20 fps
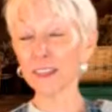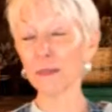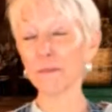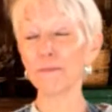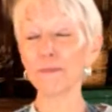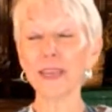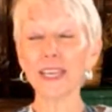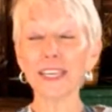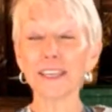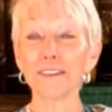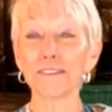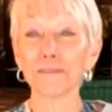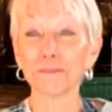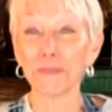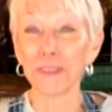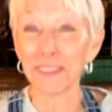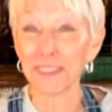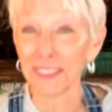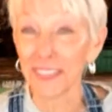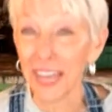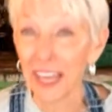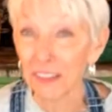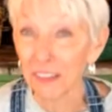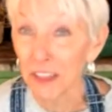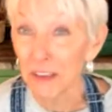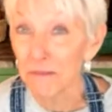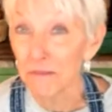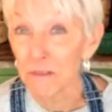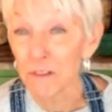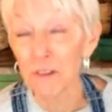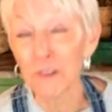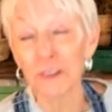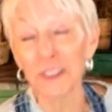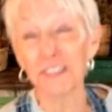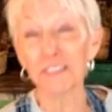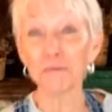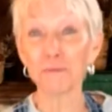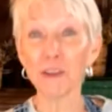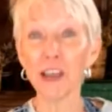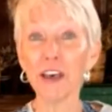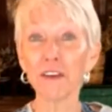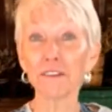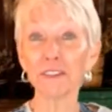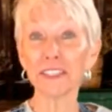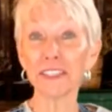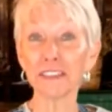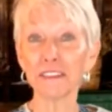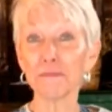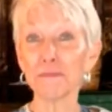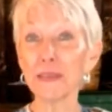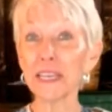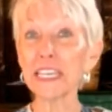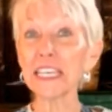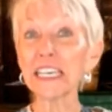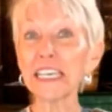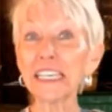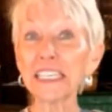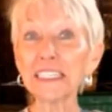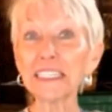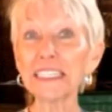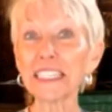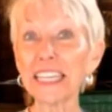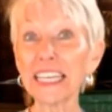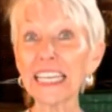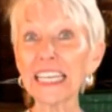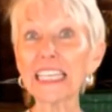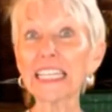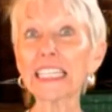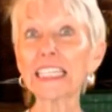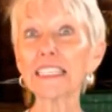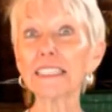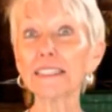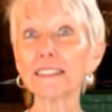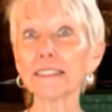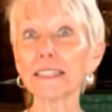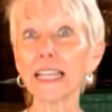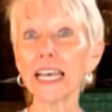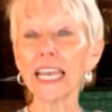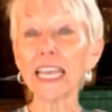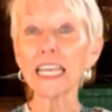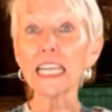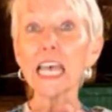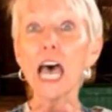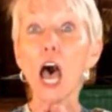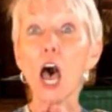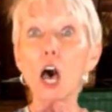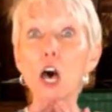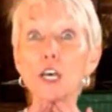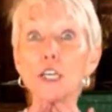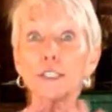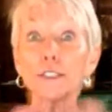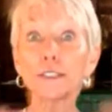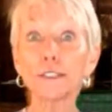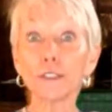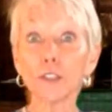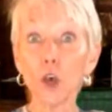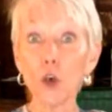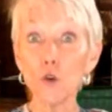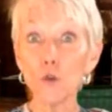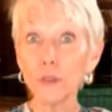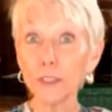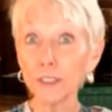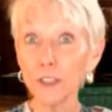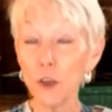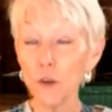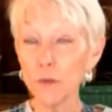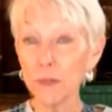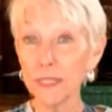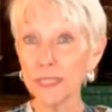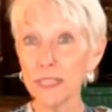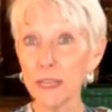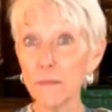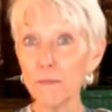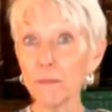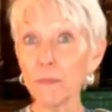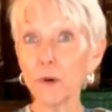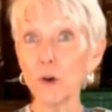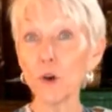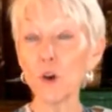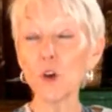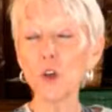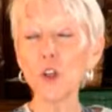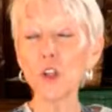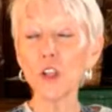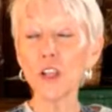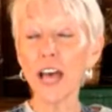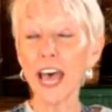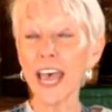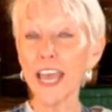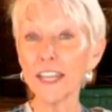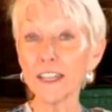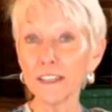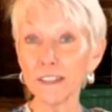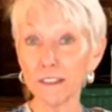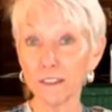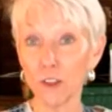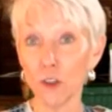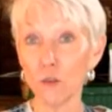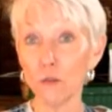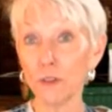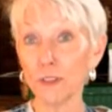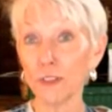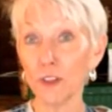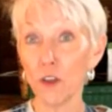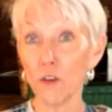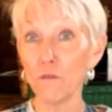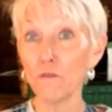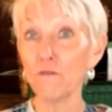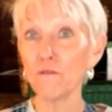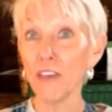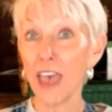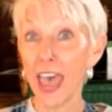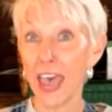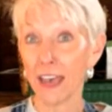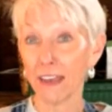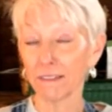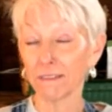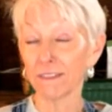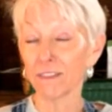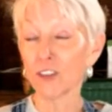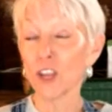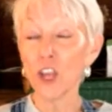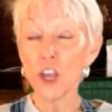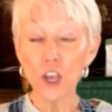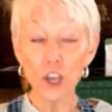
the biggest reason I love growing sprouts is because it is so simple and so fast.